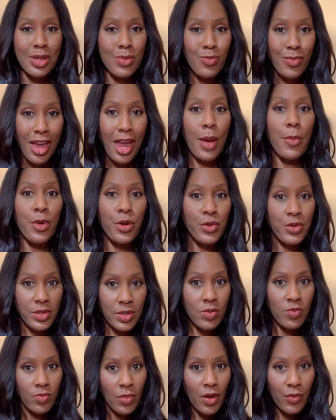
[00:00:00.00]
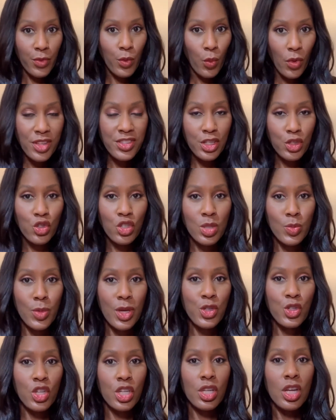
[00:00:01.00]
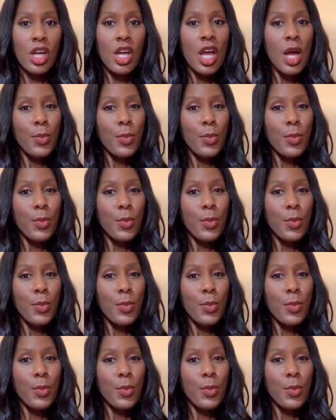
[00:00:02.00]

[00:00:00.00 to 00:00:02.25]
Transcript: mammals, of the ones I just mentioned,